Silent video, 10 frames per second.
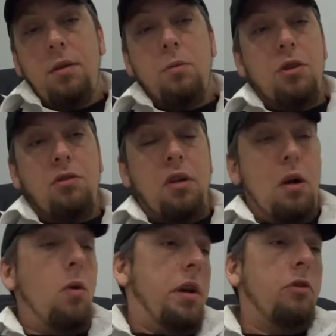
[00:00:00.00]
You would just say,
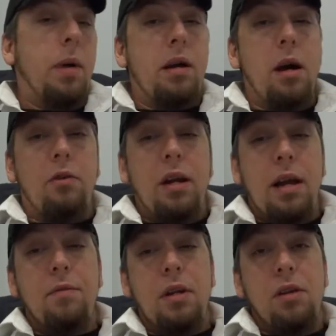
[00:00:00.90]
oh, here's my concrete
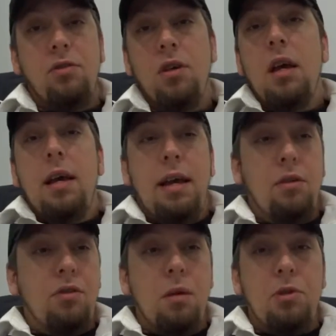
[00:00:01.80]
evidence,
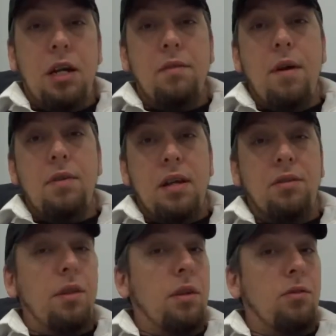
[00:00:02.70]
here's the objective
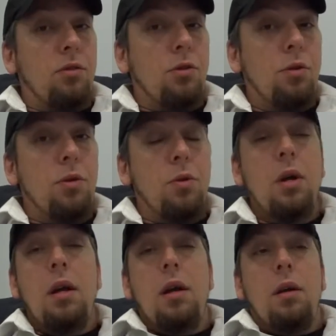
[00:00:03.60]
evidence that this is
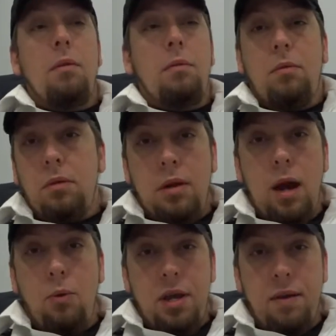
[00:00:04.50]
true,
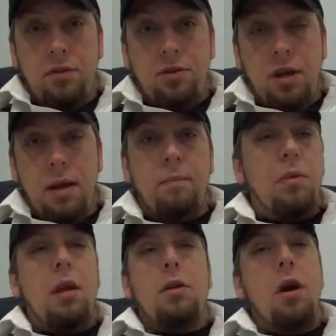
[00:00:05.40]
now what do you have to say?
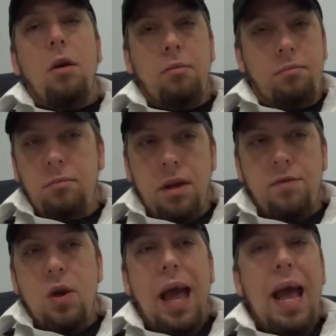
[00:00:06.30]
No,
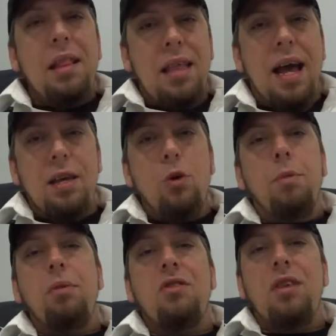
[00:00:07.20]
if you had that, you
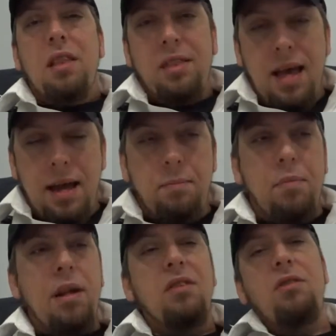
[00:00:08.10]
would present that,
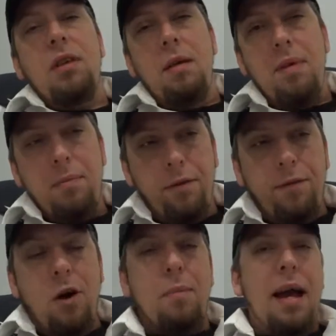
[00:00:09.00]
but instead people
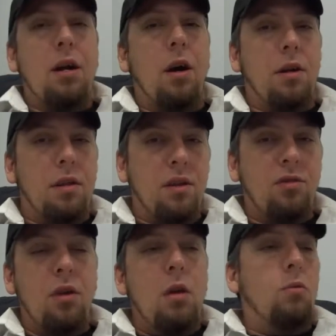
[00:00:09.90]
fall back onto
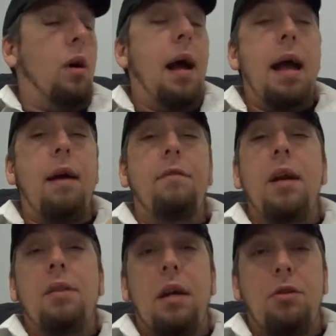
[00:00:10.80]
this, well, I have
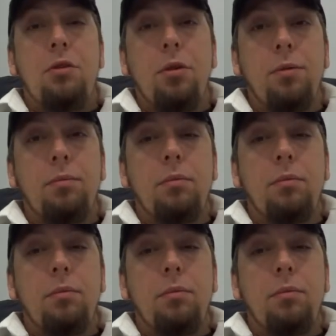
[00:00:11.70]
faith that it's true.